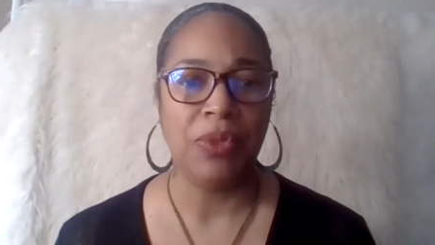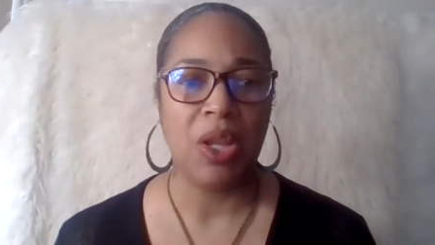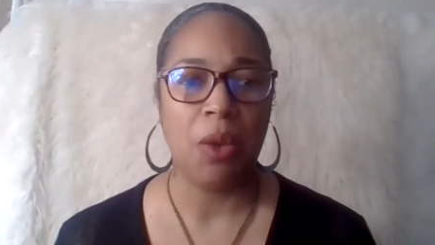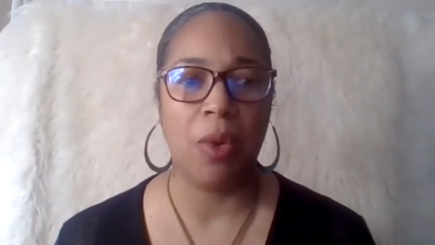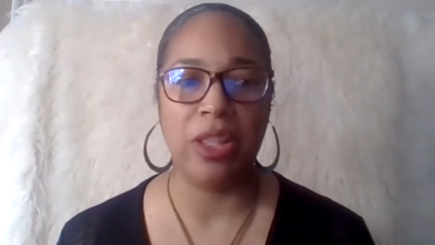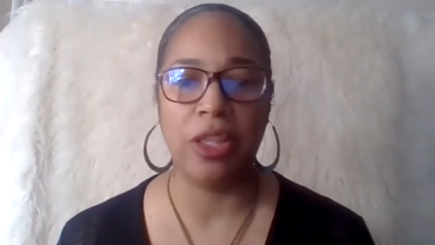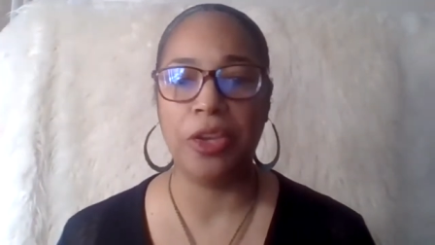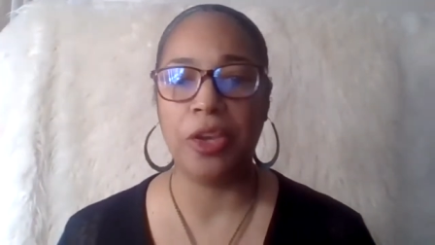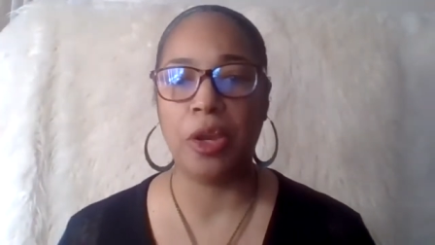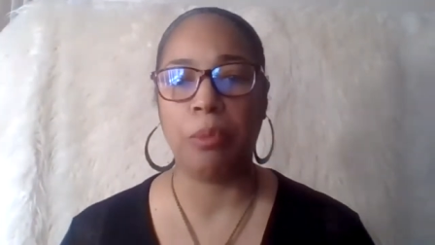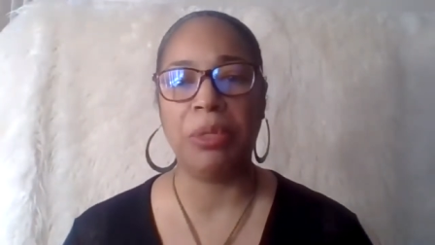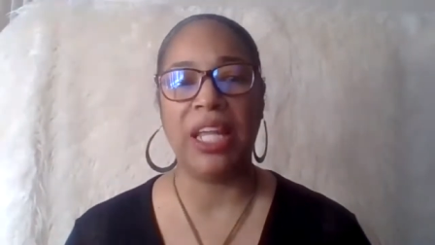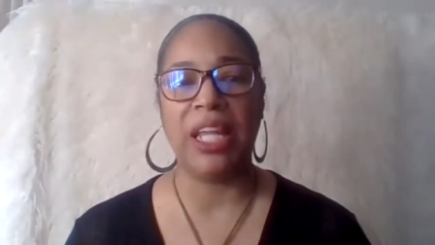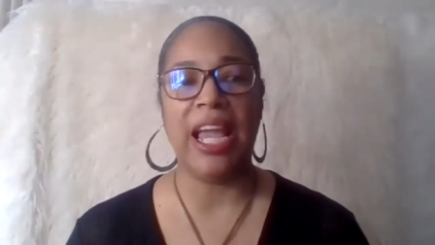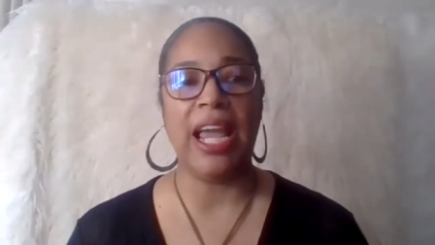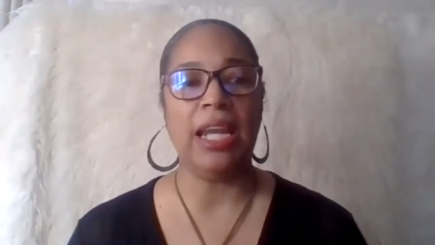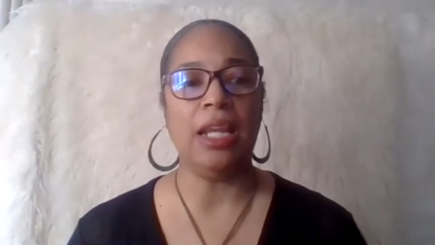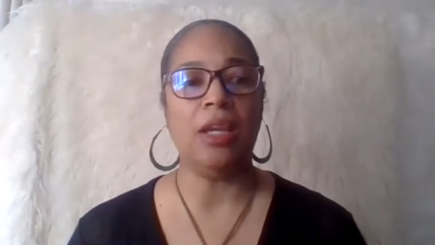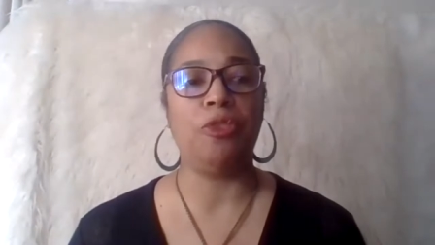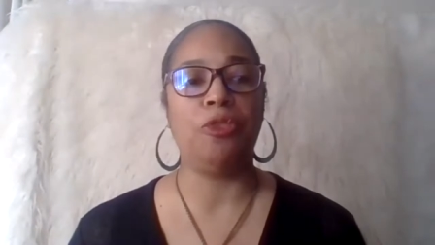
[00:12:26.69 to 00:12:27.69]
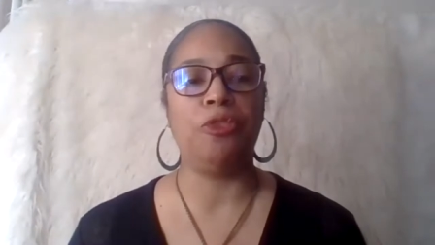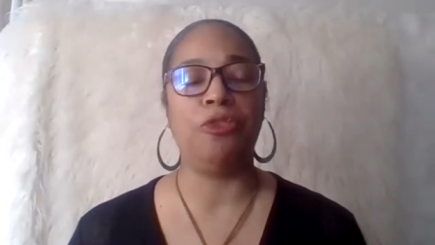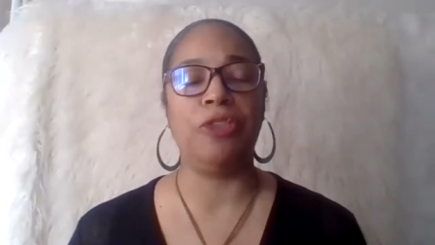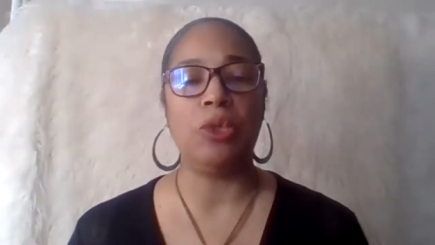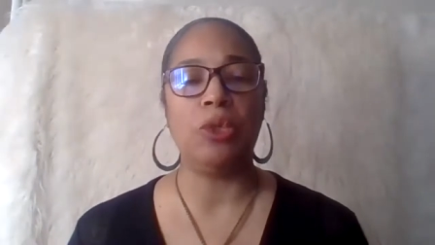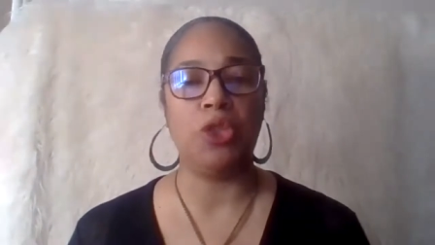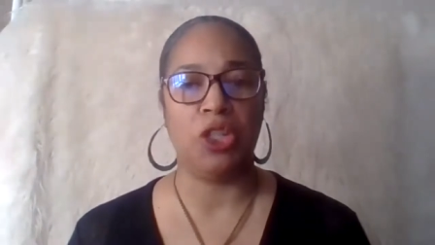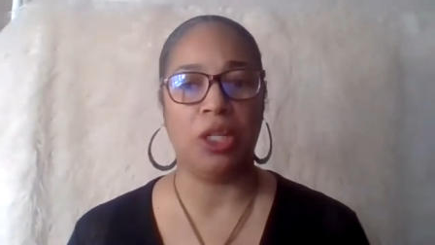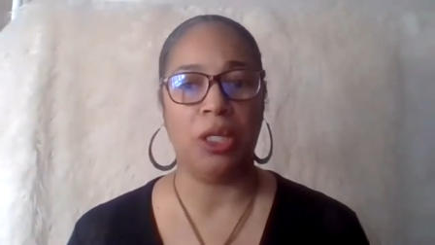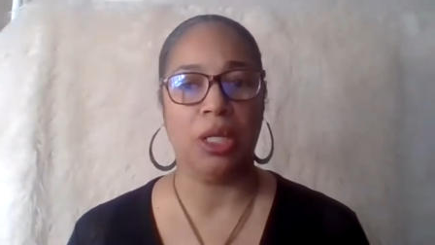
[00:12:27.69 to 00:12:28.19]
Whether you're planning a
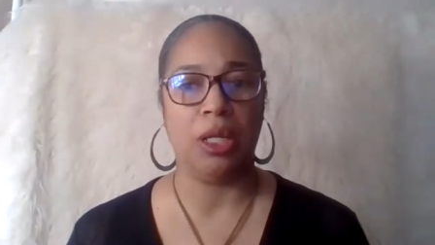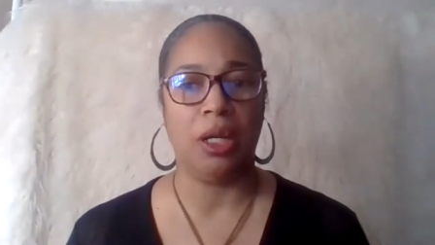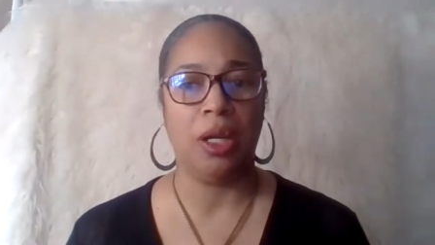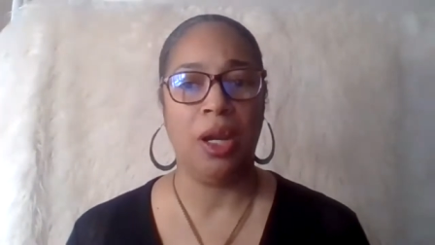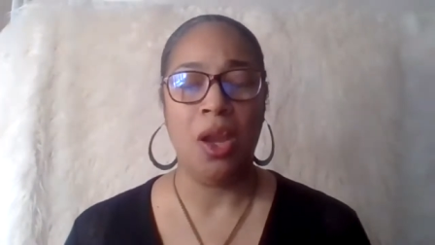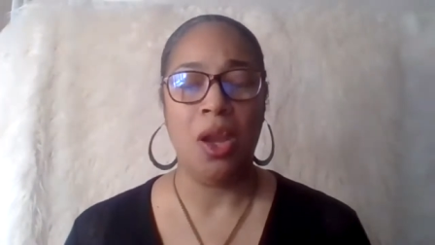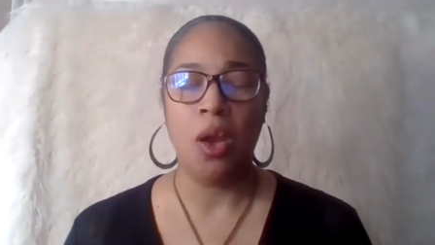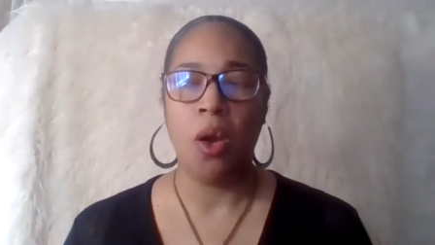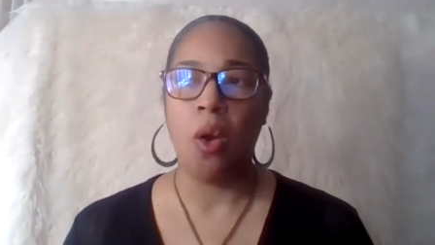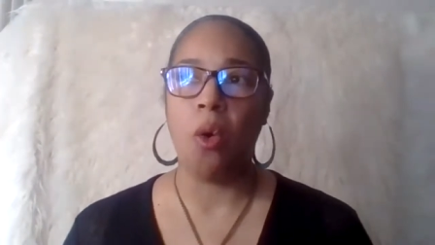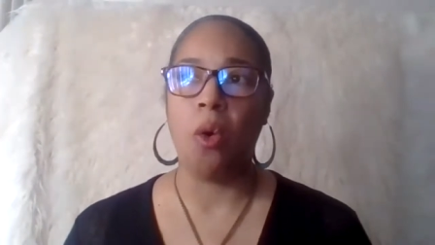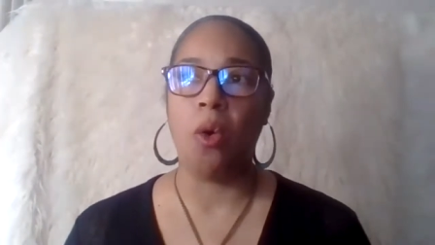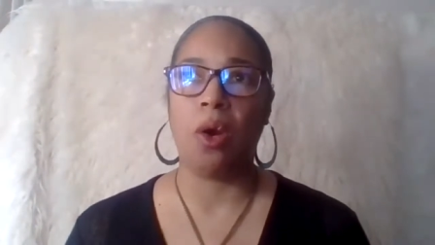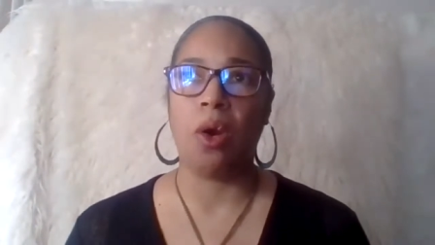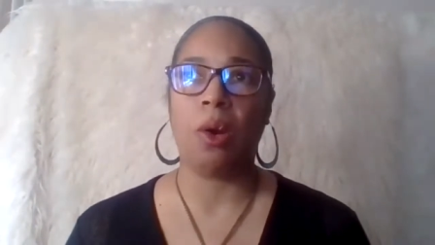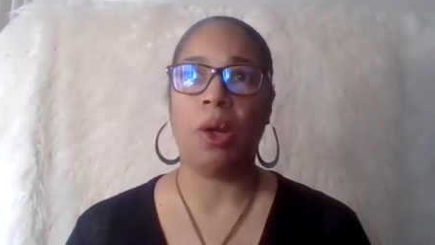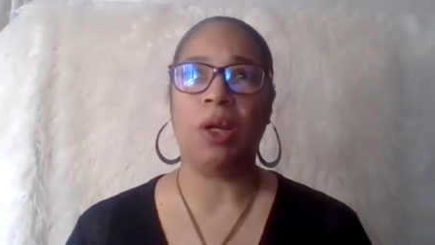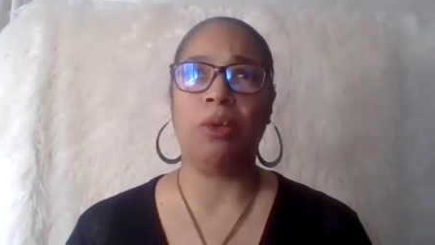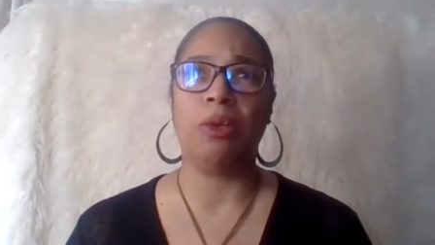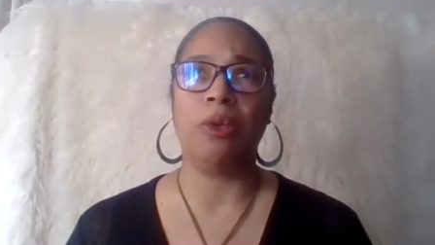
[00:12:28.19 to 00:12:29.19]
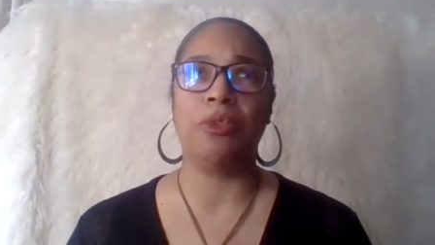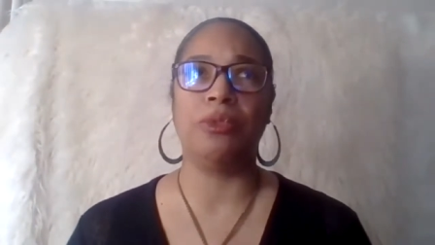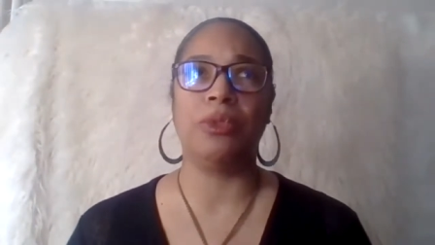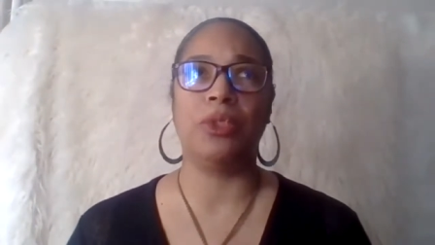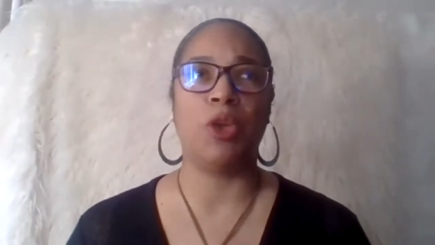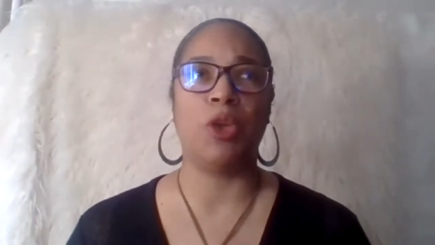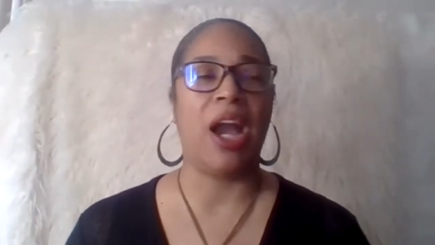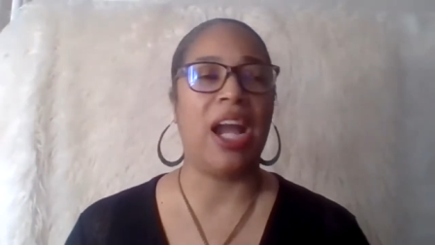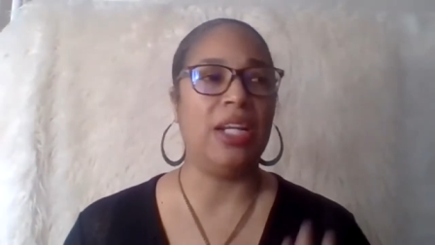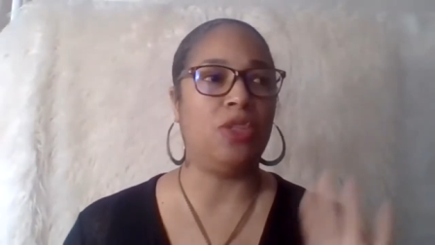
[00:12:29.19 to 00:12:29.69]
future or
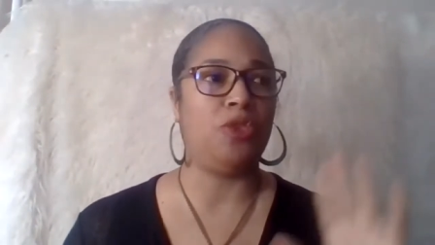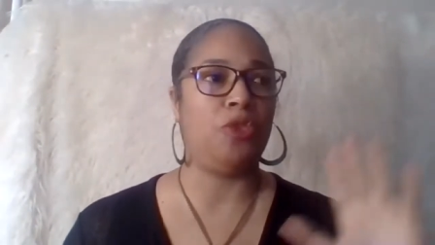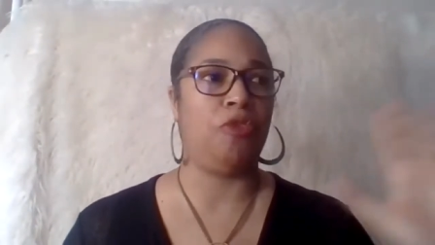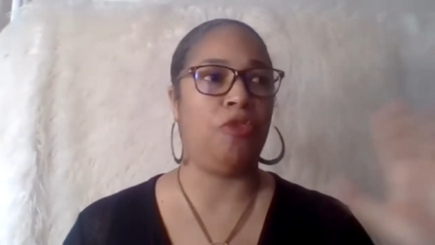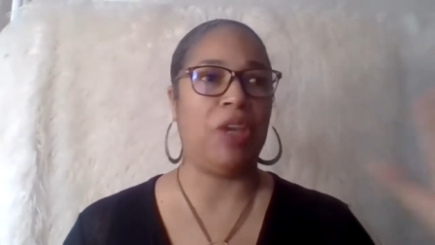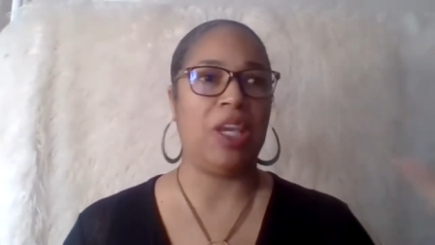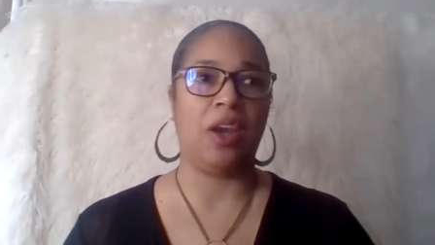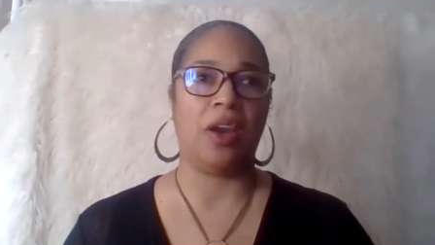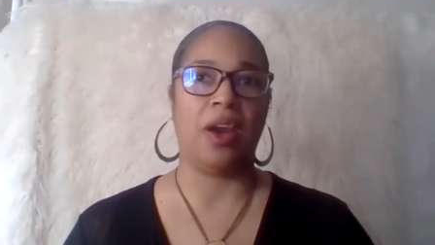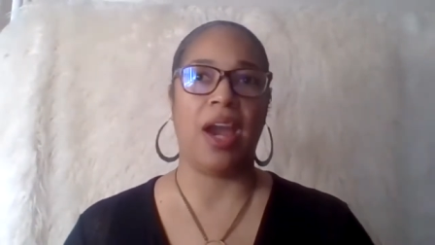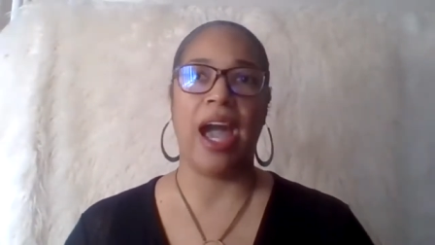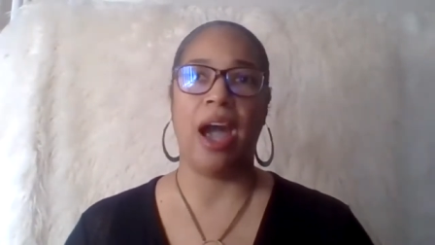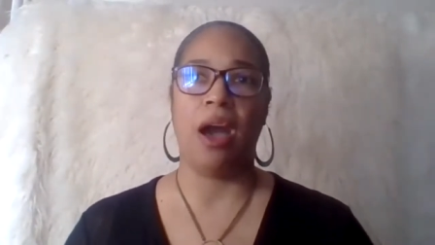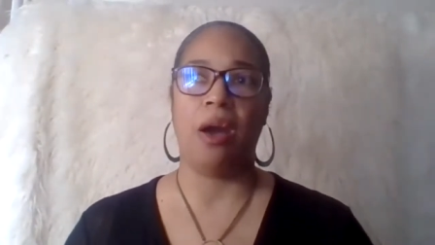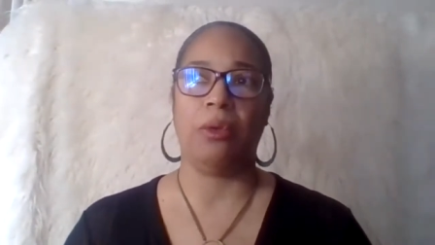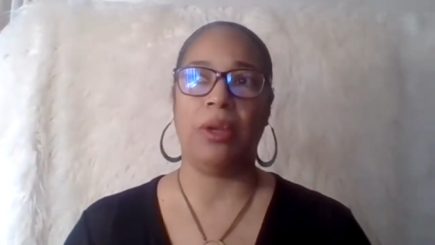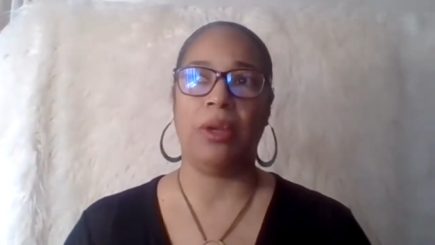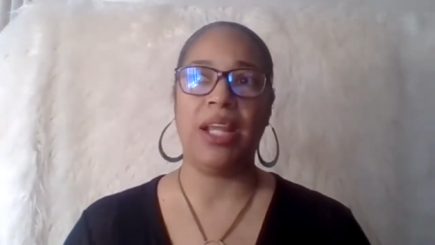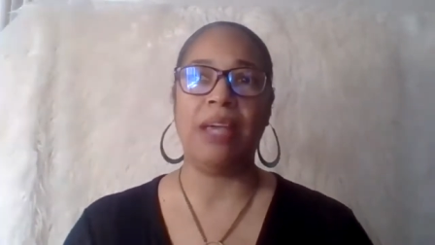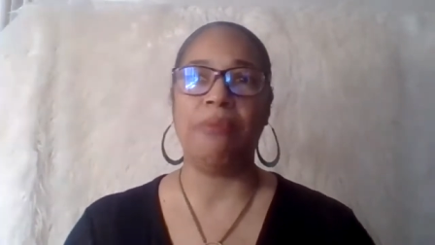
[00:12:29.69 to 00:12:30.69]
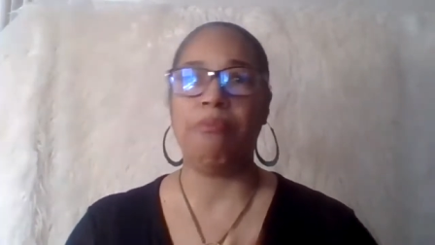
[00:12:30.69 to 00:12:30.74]
trying to figure out